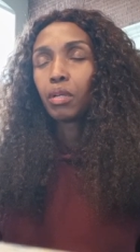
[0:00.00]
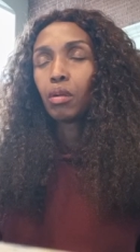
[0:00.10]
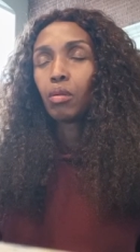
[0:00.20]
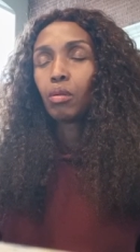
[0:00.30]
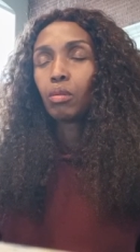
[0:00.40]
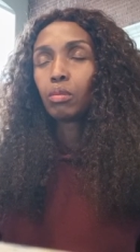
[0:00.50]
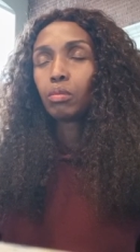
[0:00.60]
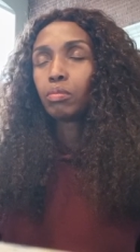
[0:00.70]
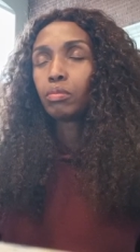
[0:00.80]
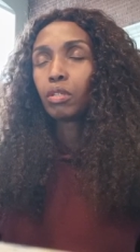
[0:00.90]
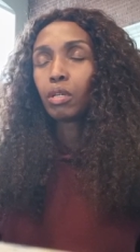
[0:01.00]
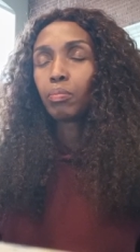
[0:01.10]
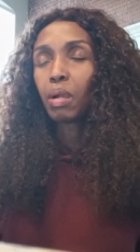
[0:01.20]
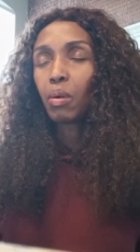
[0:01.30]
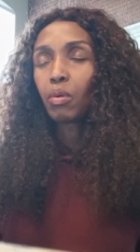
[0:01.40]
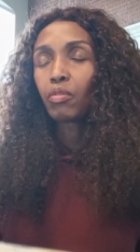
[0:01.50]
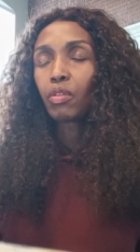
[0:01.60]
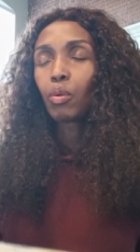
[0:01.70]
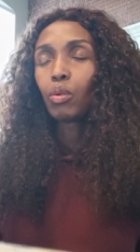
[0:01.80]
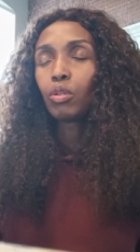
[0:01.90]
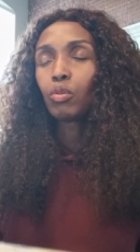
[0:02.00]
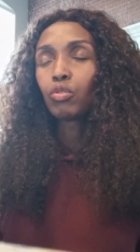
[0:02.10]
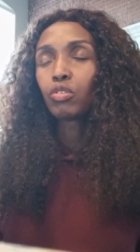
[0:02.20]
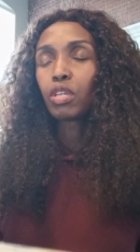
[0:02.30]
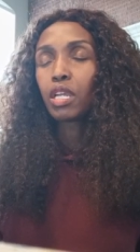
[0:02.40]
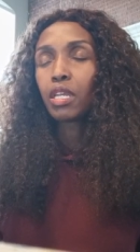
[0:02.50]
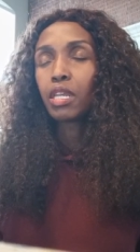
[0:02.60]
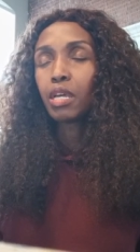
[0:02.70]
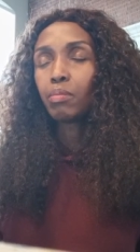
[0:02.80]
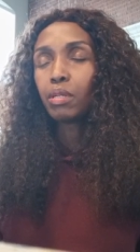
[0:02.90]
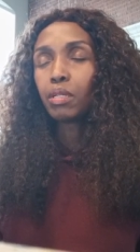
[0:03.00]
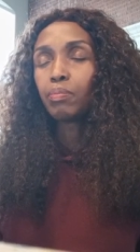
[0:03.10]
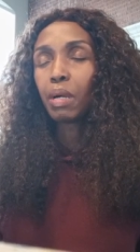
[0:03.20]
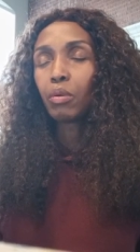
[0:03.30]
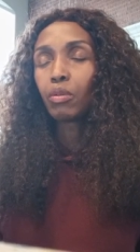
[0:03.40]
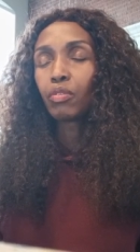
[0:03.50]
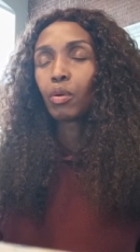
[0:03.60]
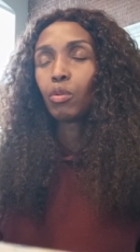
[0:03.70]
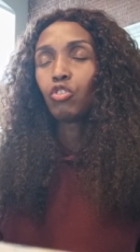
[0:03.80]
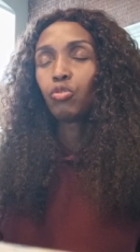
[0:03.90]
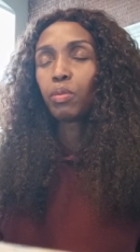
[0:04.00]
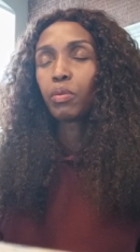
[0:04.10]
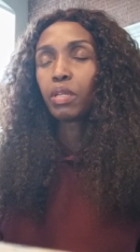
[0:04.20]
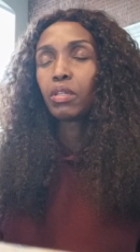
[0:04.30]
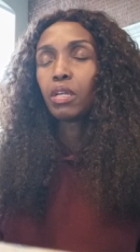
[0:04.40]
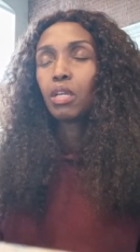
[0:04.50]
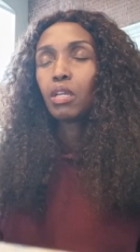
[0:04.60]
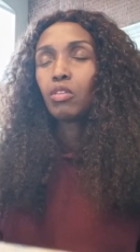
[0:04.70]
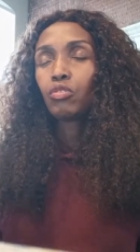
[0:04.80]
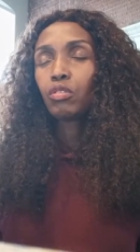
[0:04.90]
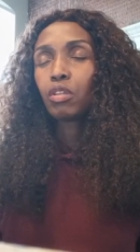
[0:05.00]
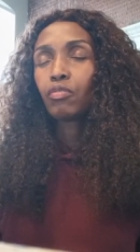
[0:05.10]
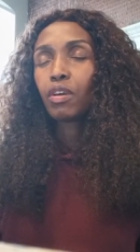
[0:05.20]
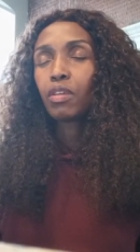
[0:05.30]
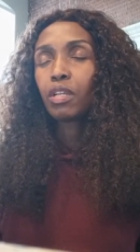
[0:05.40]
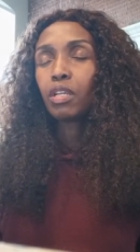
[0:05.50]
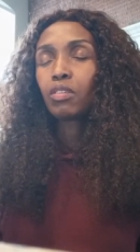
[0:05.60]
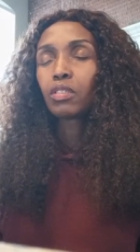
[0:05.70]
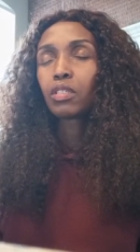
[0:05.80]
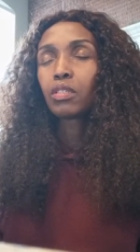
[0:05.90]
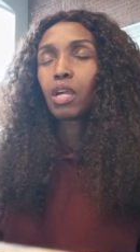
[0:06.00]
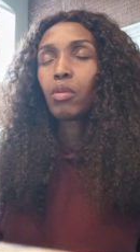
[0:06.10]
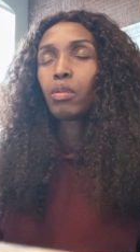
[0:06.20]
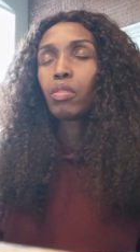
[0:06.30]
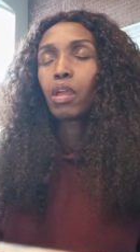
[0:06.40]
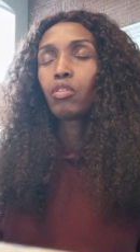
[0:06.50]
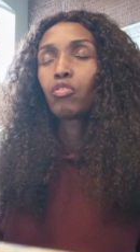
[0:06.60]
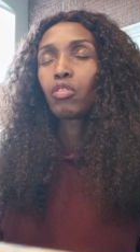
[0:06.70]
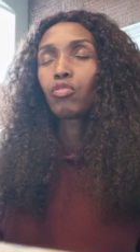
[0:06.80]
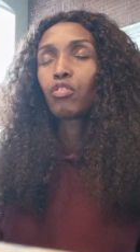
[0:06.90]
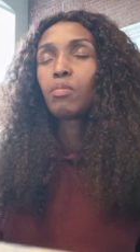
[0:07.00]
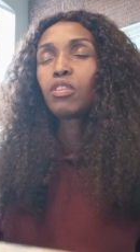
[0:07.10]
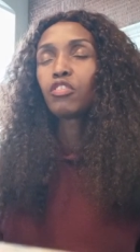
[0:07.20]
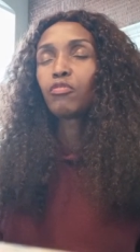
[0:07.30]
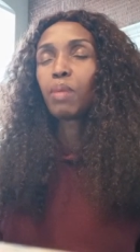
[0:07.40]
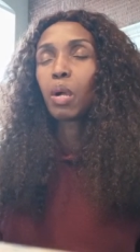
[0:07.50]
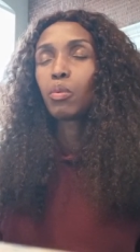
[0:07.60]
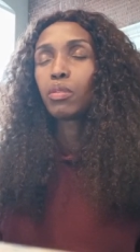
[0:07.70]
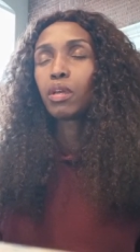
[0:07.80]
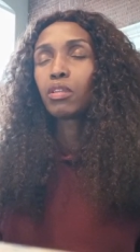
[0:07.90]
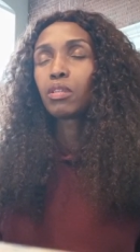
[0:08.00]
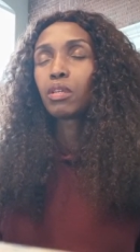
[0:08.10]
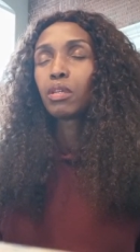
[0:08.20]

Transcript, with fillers: all the power of the Holy Ghost, the enabling power of the Holy Spirit, so that, Father, it can carry the transformative power that